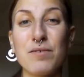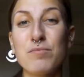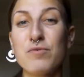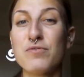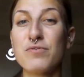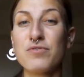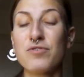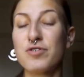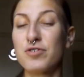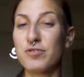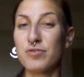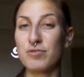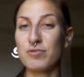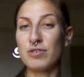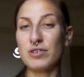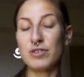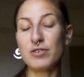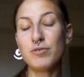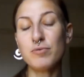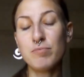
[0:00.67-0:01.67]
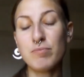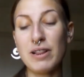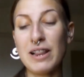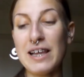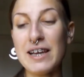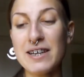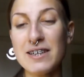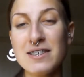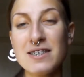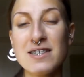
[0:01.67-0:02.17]
I moved to a new
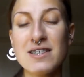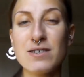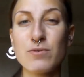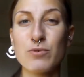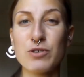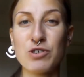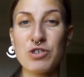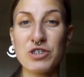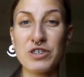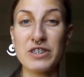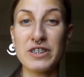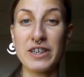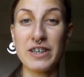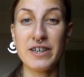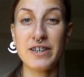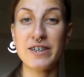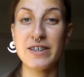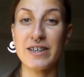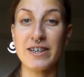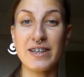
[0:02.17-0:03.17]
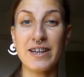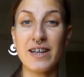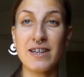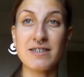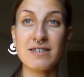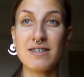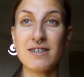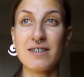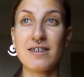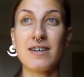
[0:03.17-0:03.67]
place, which is here
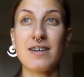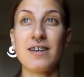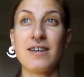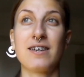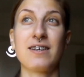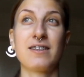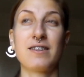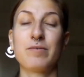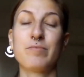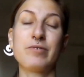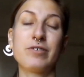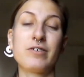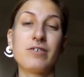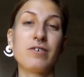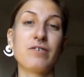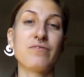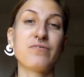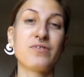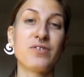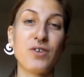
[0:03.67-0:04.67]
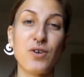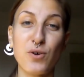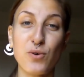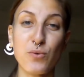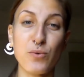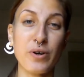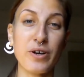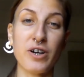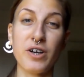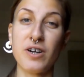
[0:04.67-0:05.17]
in Italy, in the middle of
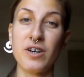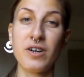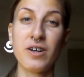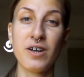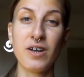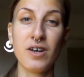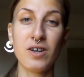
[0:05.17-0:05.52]
nowhere.